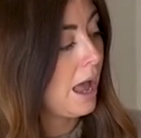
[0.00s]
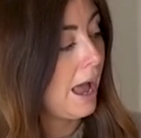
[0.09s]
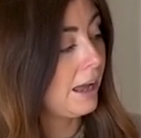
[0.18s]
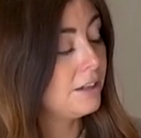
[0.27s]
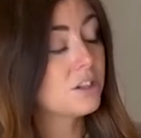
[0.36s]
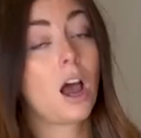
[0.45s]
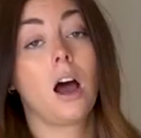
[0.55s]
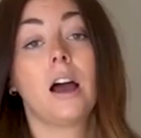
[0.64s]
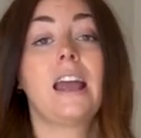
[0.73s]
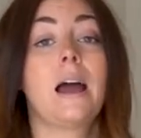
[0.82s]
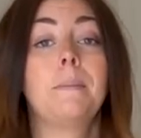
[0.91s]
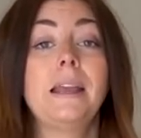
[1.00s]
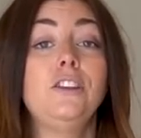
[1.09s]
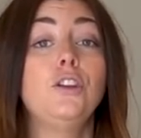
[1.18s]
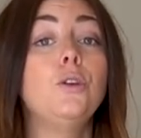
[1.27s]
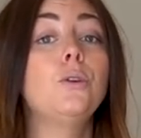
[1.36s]
And I am a
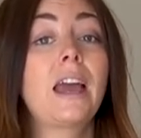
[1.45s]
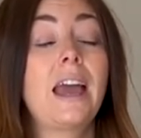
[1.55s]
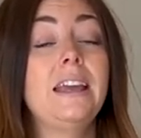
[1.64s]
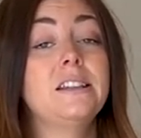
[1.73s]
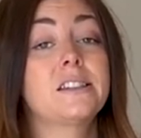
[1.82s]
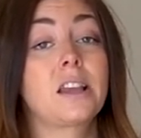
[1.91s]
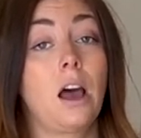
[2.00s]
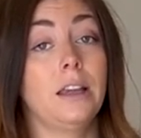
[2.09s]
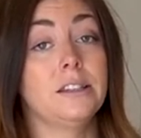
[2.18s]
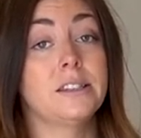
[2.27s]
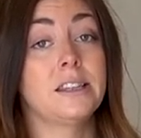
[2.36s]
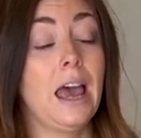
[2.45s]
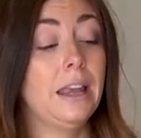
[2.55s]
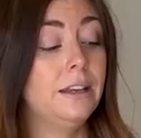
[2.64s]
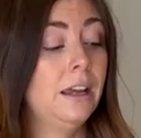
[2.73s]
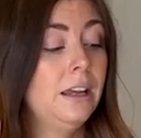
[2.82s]
UK size
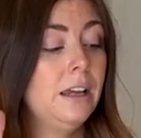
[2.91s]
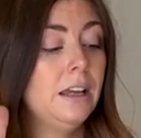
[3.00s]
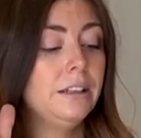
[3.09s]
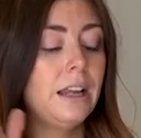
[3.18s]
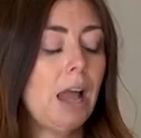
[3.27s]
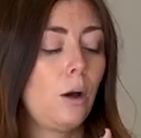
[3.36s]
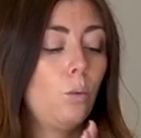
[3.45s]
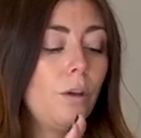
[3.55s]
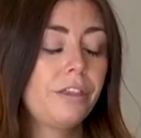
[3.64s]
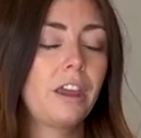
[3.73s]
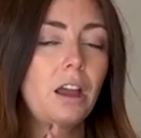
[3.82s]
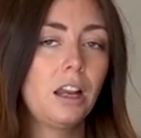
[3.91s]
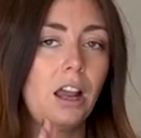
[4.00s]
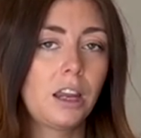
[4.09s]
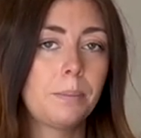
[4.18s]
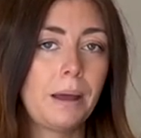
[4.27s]
10. Now, one thing I
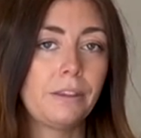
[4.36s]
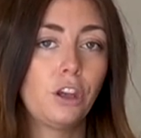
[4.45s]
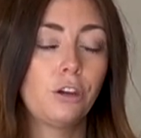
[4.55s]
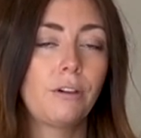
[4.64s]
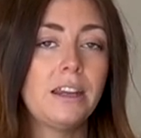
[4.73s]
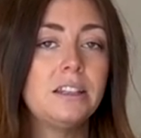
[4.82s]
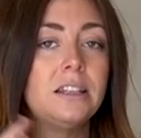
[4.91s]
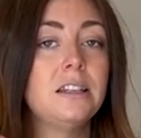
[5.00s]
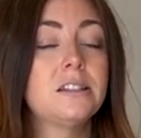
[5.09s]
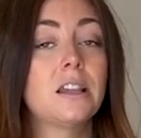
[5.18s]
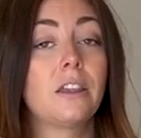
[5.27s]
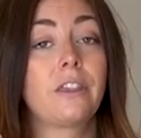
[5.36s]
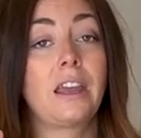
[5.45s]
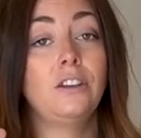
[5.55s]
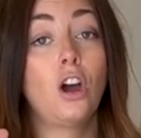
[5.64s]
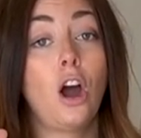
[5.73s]
like about the Curated is that
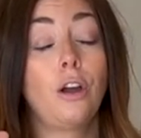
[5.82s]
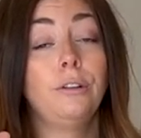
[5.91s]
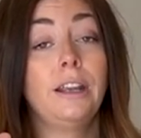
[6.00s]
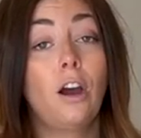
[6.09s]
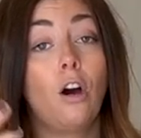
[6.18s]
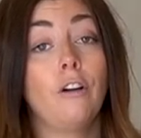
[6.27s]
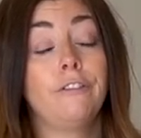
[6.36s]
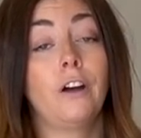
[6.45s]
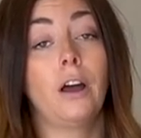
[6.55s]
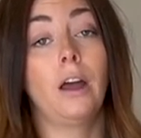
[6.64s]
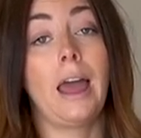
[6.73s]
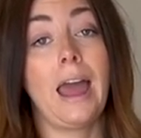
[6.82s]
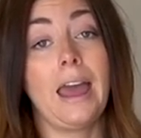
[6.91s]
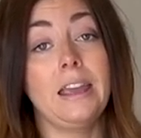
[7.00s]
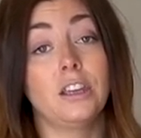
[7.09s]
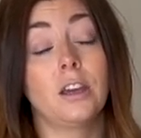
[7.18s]
they not only offer
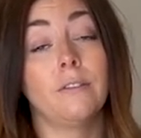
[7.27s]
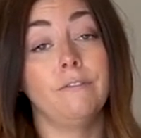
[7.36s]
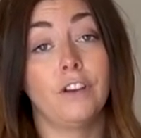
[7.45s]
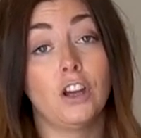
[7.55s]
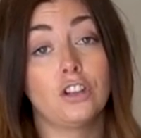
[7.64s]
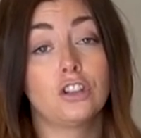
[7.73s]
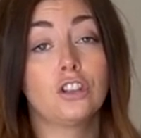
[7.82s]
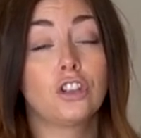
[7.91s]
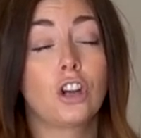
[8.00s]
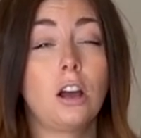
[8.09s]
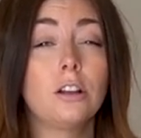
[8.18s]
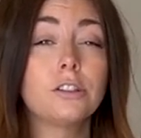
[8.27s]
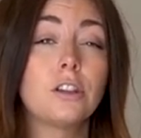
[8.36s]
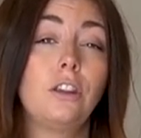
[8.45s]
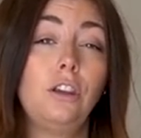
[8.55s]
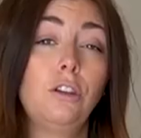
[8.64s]
a conversion chart
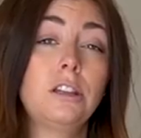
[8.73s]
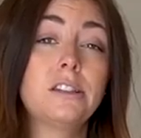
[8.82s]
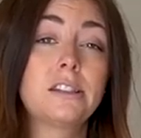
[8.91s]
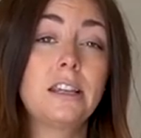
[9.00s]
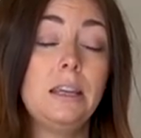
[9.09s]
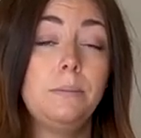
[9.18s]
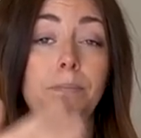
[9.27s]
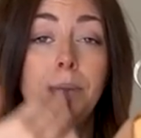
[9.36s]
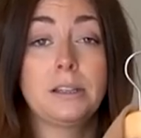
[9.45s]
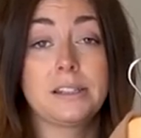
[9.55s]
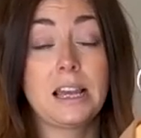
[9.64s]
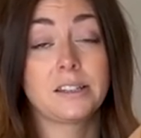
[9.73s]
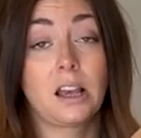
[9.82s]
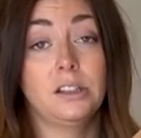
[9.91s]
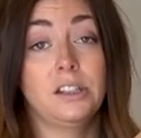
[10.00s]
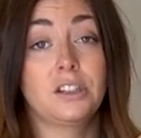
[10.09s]
so that you can see, because their
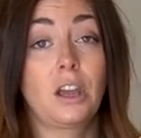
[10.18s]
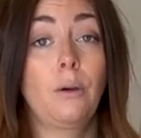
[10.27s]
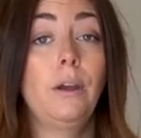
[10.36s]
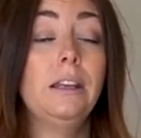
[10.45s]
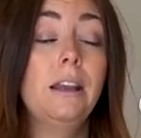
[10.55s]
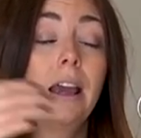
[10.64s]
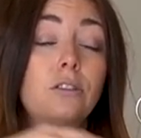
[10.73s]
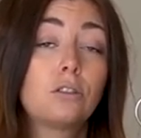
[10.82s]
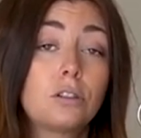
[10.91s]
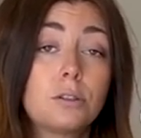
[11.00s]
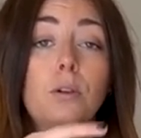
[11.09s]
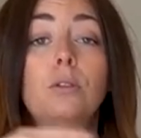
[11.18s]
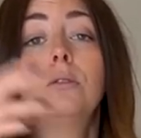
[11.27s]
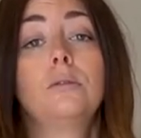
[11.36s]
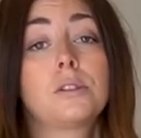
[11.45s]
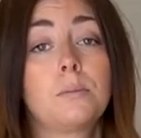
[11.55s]
sizes go in extra
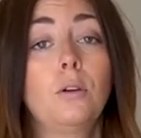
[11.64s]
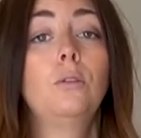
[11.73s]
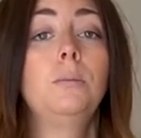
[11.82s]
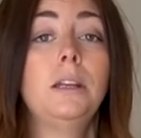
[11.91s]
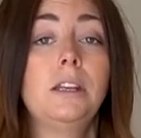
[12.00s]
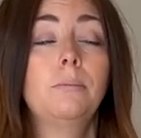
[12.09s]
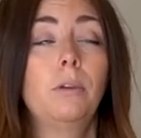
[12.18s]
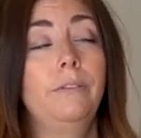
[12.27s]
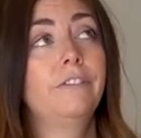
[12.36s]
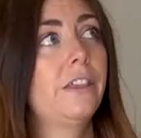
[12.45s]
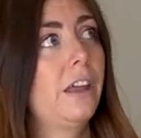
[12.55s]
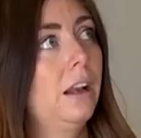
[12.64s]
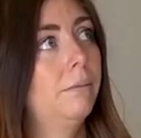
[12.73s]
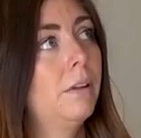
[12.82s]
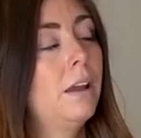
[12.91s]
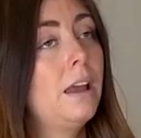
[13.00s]
small, small, medium, in fact,
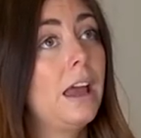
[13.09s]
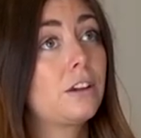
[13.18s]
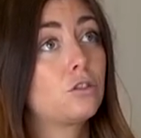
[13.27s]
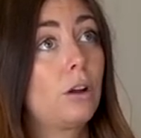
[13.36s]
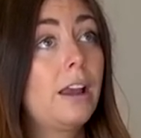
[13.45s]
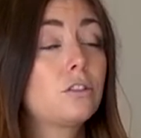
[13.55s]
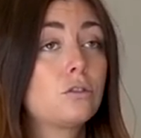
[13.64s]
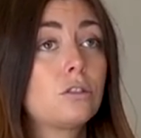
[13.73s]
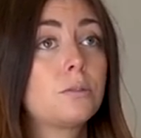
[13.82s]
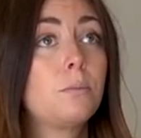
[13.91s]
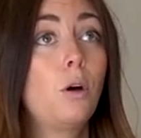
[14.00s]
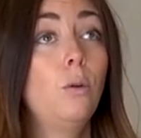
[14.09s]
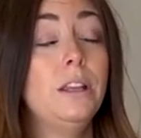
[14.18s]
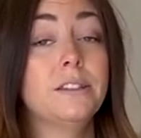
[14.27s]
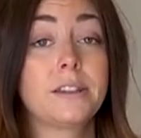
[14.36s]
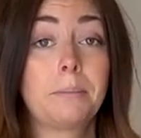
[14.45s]
they're extra, extra small,
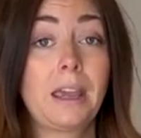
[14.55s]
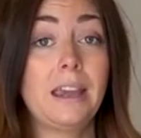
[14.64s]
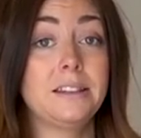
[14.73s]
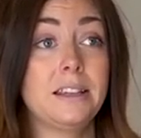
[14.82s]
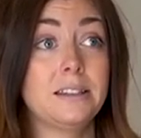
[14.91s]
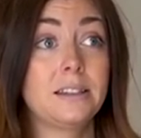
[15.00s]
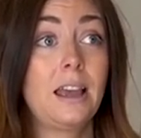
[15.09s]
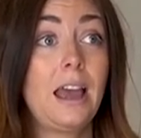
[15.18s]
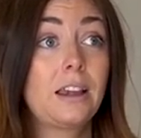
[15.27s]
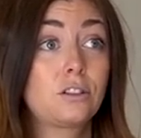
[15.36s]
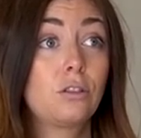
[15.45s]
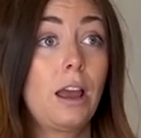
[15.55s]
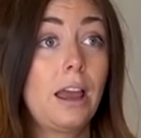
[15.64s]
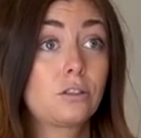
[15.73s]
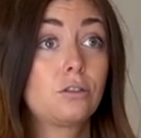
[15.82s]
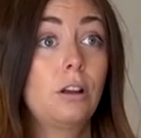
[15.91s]
in some cases, extra,
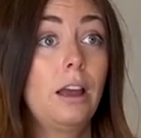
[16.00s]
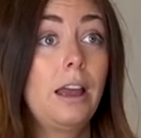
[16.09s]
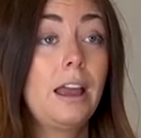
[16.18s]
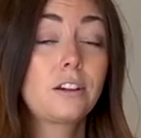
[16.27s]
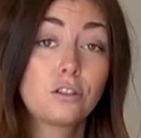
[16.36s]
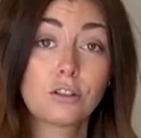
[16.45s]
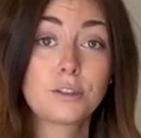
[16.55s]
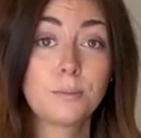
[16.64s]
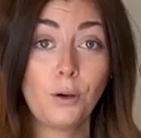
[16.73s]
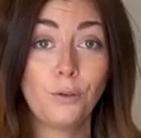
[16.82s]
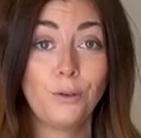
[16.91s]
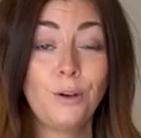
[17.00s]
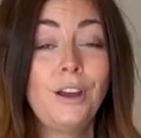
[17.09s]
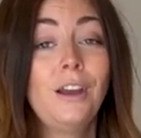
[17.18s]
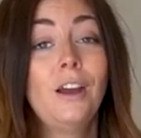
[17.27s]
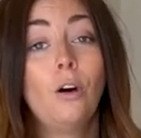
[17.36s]
extra, extra small,
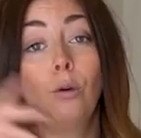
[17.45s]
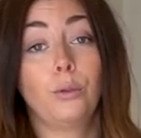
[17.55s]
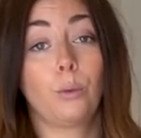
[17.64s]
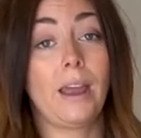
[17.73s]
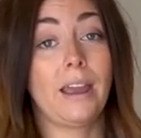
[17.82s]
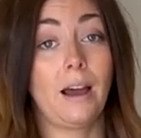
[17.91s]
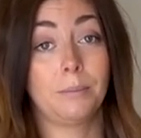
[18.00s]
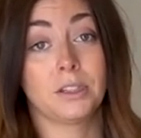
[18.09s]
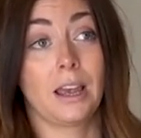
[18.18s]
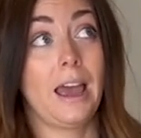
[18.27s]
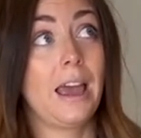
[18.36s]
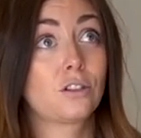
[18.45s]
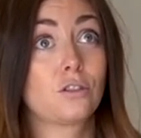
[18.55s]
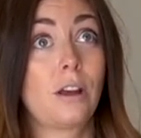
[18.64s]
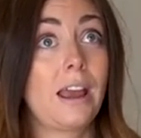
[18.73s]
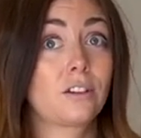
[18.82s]
all the way up to
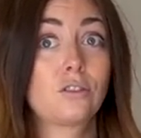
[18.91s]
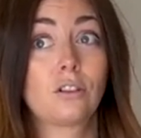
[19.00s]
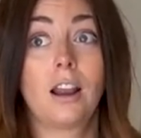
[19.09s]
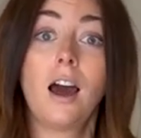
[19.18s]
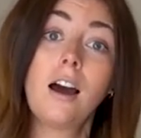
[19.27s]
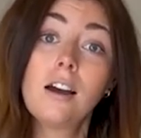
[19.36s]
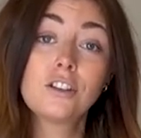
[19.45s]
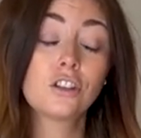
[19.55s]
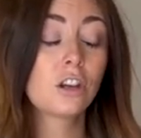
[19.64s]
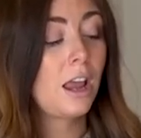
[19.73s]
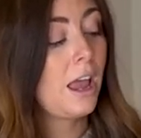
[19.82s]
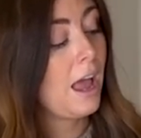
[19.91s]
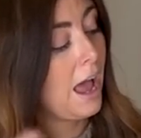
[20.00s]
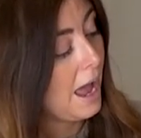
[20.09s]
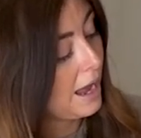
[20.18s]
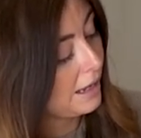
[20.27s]
extra, extra large.
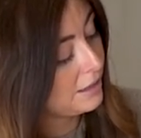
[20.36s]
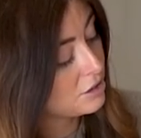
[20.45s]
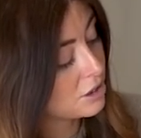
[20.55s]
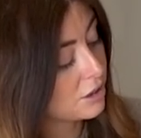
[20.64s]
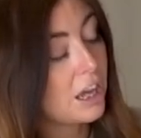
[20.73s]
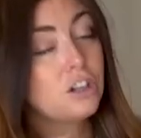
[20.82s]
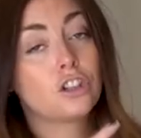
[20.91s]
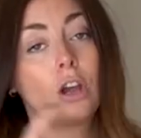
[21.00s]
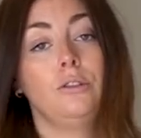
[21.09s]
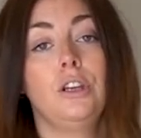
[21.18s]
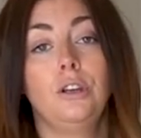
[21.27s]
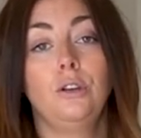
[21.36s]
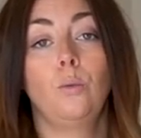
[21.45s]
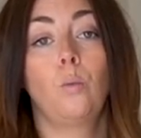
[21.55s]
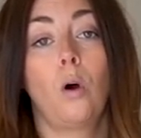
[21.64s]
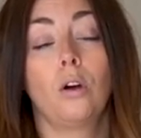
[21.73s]
And they show
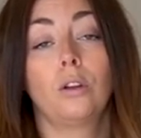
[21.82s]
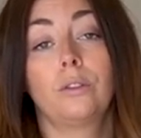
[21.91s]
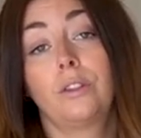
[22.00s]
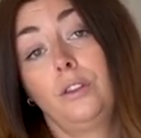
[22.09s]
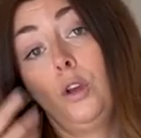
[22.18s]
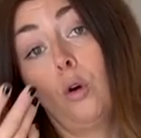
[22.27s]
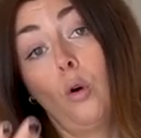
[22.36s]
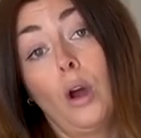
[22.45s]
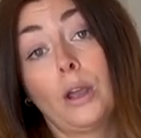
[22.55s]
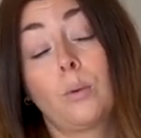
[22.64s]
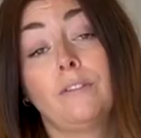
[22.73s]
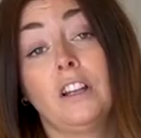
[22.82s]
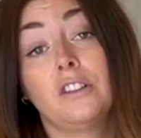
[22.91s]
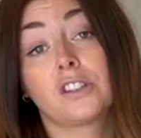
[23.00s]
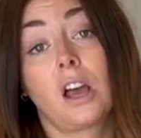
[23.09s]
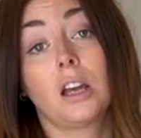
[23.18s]
you what your
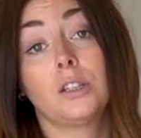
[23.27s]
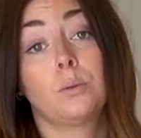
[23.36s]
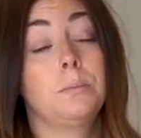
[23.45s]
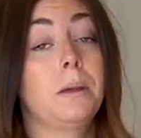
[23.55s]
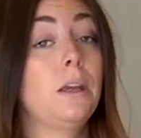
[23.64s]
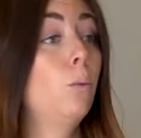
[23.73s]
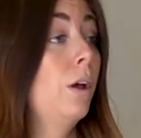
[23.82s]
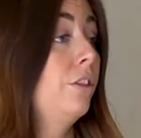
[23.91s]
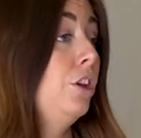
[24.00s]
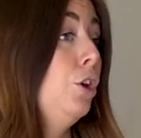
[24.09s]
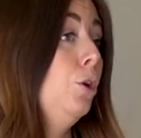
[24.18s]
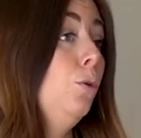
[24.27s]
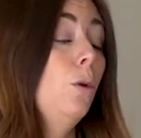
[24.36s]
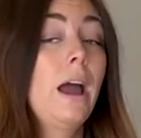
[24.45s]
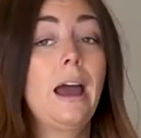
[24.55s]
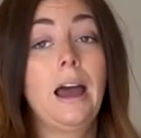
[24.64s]
equivalent size would be, whether you
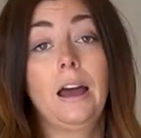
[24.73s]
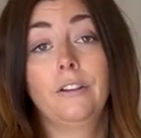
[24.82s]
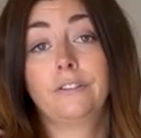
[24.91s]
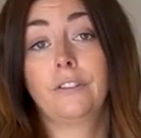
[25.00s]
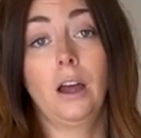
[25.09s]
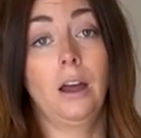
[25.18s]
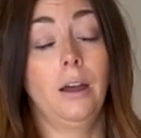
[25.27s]
have,